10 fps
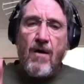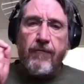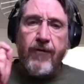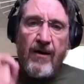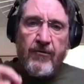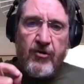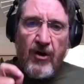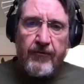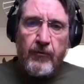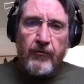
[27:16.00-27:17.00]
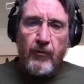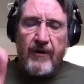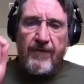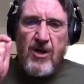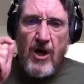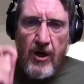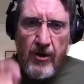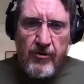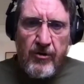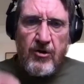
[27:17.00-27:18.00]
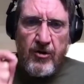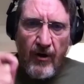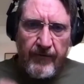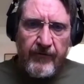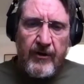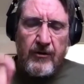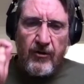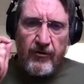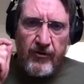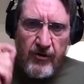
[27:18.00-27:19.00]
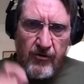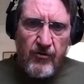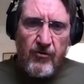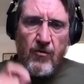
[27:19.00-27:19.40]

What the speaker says: 5 shaft was one of the only shafts that continued